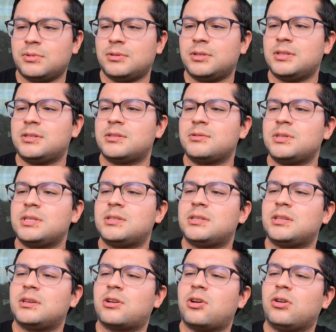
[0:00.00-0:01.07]
This is
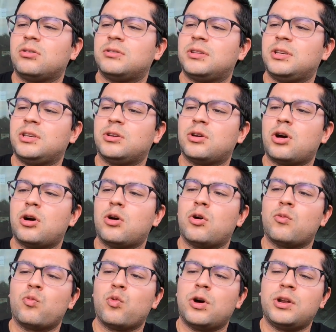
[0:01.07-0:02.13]
called the
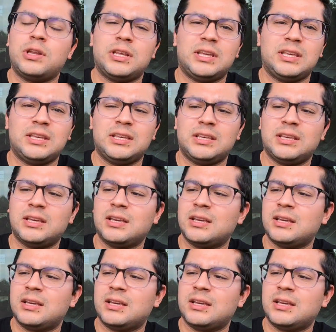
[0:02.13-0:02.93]
1E